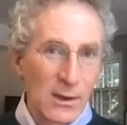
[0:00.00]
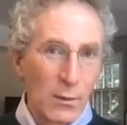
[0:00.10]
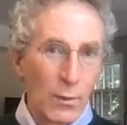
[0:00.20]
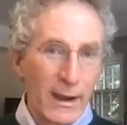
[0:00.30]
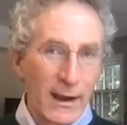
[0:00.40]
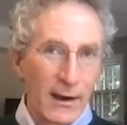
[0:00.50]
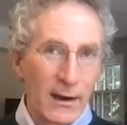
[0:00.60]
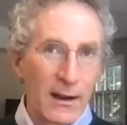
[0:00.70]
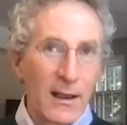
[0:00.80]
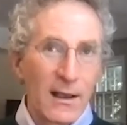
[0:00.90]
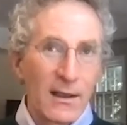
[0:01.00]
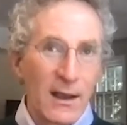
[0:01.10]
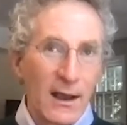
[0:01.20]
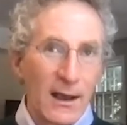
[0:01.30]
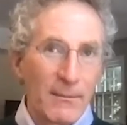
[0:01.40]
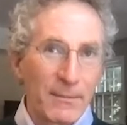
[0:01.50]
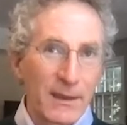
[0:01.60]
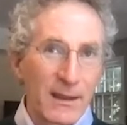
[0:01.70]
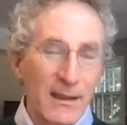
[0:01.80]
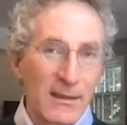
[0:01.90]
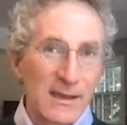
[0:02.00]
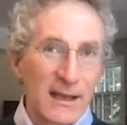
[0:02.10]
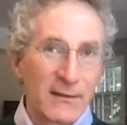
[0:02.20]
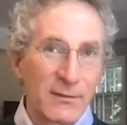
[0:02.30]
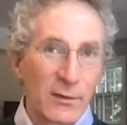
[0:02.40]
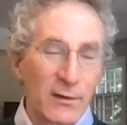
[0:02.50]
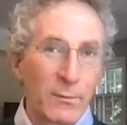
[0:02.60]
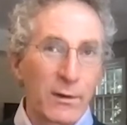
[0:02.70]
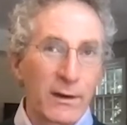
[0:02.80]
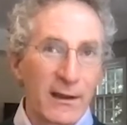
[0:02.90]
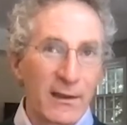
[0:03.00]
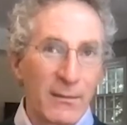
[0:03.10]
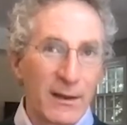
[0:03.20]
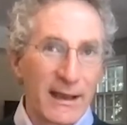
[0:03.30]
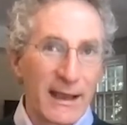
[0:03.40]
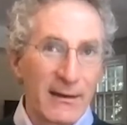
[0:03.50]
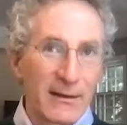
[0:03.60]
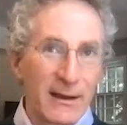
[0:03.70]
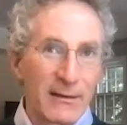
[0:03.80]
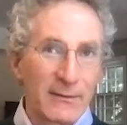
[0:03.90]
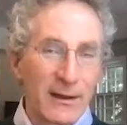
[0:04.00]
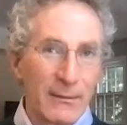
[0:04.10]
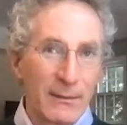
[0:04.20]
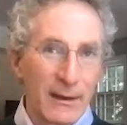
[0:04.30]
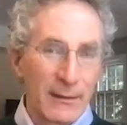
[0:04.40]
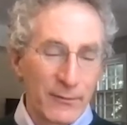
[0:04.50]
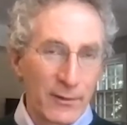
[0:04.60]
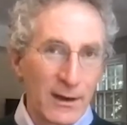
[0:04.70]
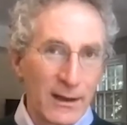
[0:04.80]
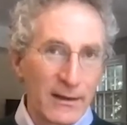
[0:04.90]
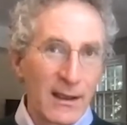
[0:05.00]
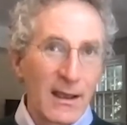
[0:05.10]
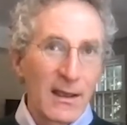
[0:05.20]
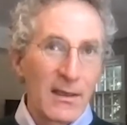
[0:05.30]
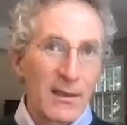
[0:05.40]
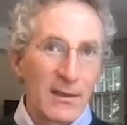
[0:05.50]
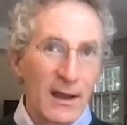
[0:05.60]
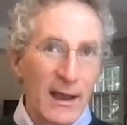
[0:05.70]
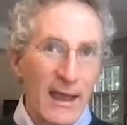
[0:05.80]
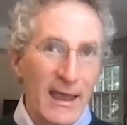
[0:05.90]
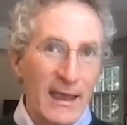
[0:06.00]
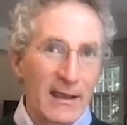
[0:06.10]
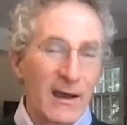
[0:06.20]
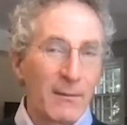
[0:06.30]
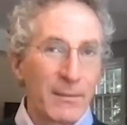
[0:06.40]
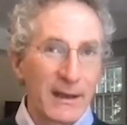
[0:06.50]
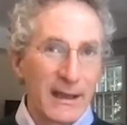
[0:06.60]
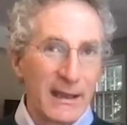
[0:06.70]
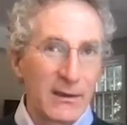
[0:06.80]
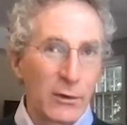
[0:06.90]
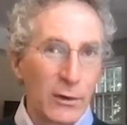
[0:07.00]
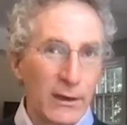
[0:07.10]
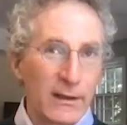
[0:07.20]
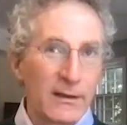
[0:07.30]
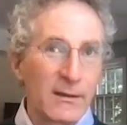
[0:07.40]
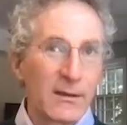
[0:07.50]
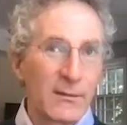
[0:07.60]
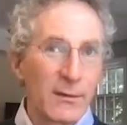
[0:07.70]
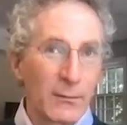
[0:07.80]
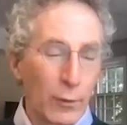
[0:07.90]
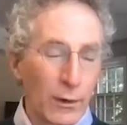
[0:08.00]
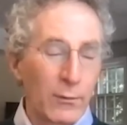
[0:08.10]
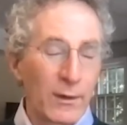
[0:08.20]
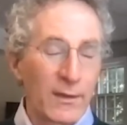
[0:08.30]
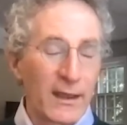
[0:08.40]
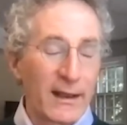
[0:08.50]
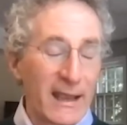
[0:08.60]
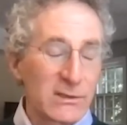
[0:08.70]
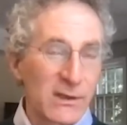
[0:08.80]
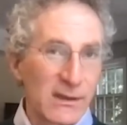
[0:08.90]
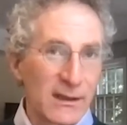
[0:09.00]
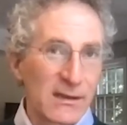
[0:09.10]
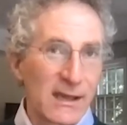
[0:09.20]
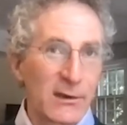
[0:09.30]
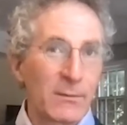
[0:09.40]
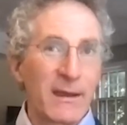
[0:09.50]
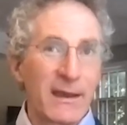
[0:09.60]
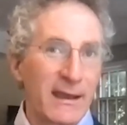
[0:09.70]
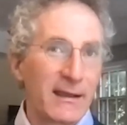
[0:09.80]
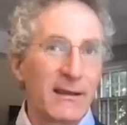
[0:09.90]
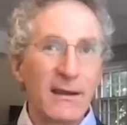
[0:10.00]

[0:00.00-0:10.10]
where instead of sort of putting all the money out up front, a company could work with an agency to say, you're paying,